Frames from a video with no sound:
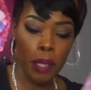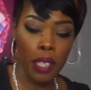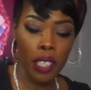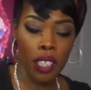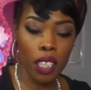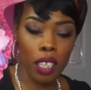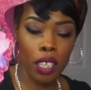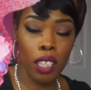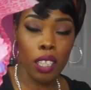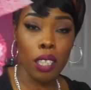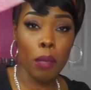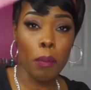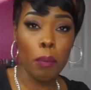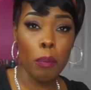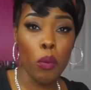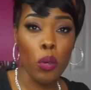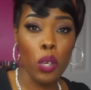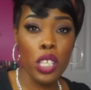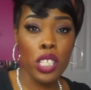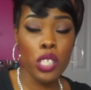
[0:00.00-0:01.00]
me in the
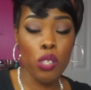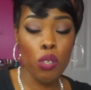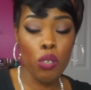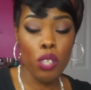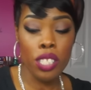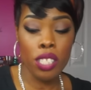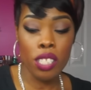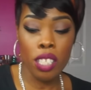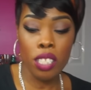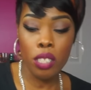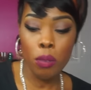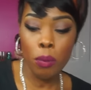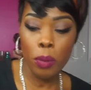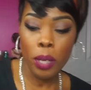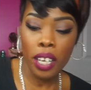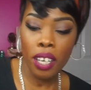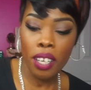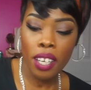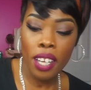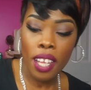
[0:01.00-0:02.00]
boy shorts
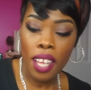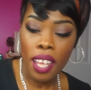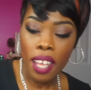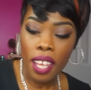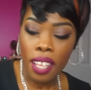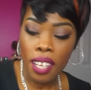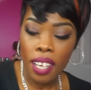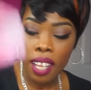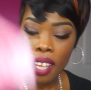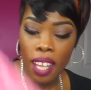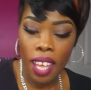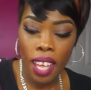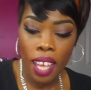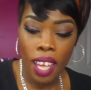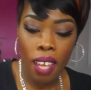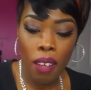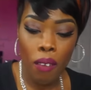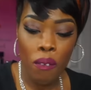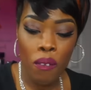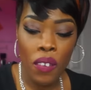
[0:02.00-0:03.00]
underwear, and they
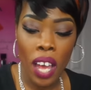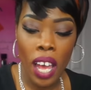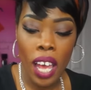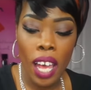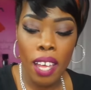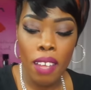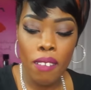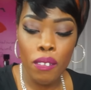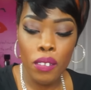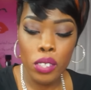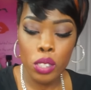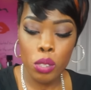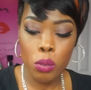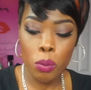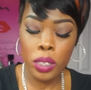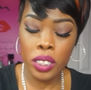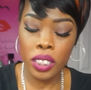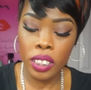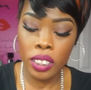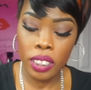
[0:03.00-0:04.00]
had 5 for
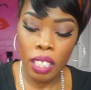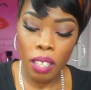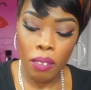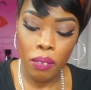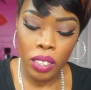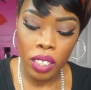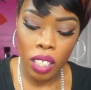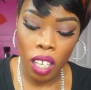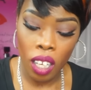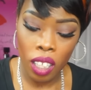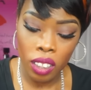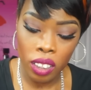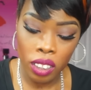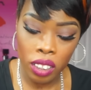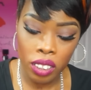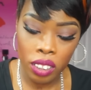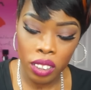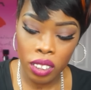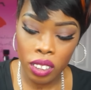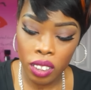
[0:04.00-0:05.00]

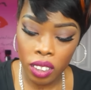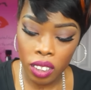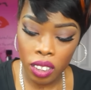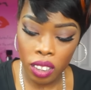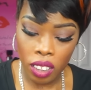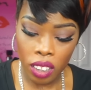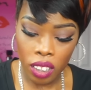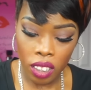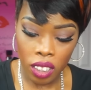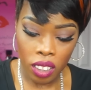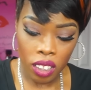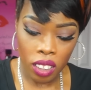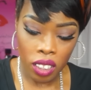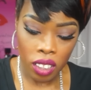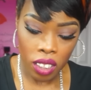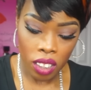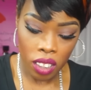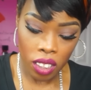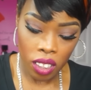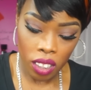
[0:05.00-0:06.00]
$27,
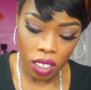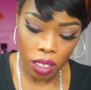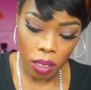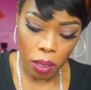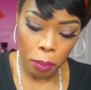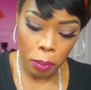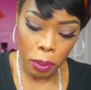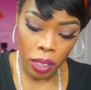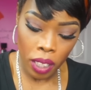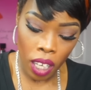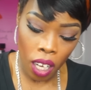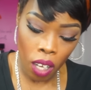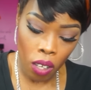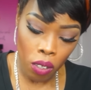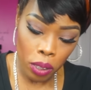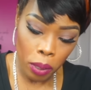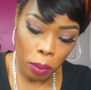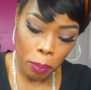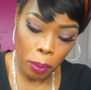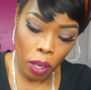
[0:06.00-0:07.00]
but I
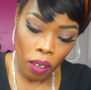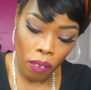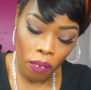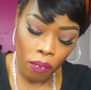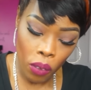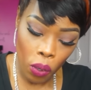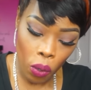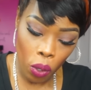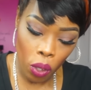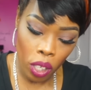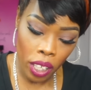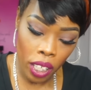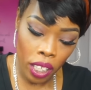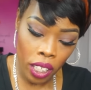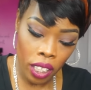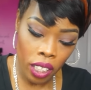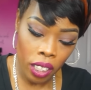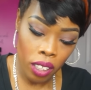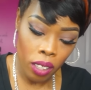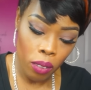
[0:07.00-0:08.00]
only bought 4
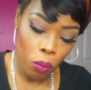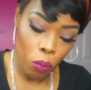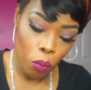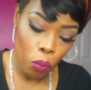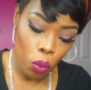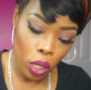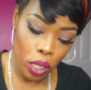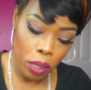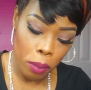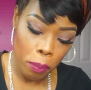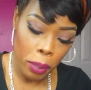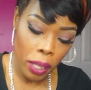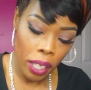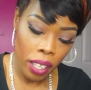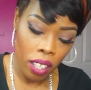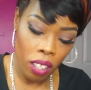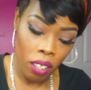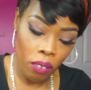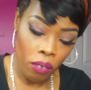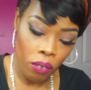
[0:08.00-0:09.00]
and 1
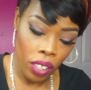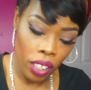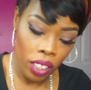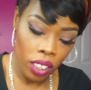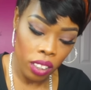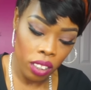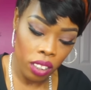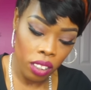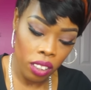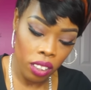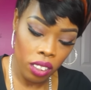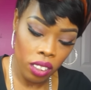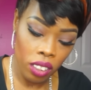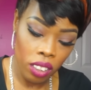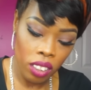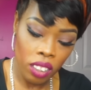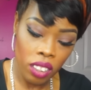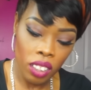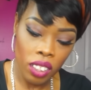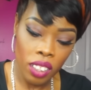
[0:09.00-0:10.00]
pair of regular.
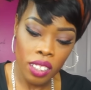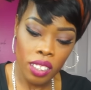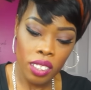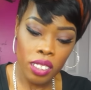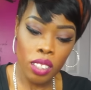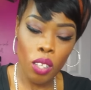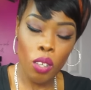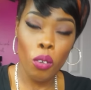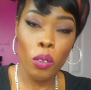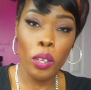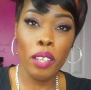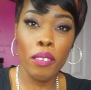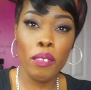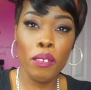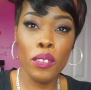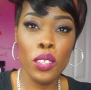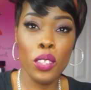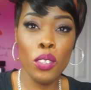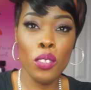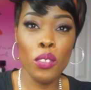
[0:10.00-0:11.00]
So
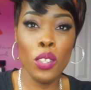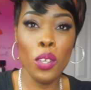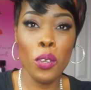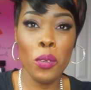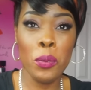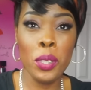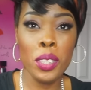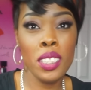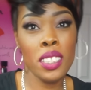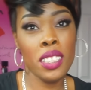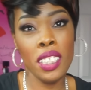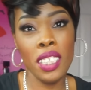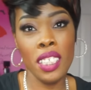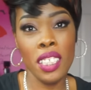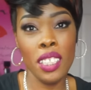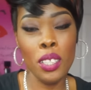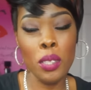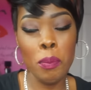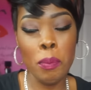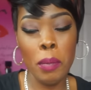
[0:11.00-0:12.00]
if you don't want to see
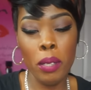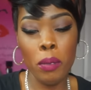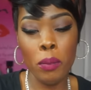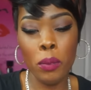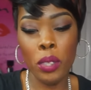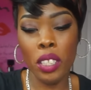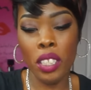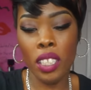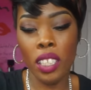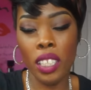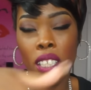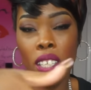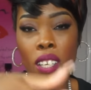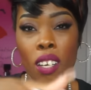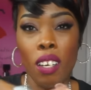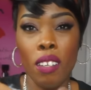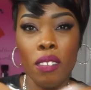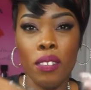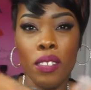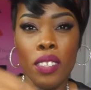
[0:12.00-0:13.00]
it, you might want to click
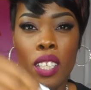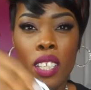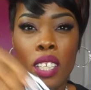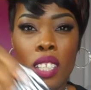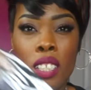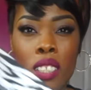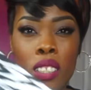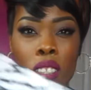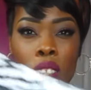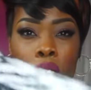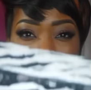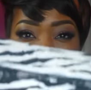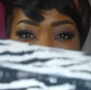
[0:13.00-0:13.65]
off. So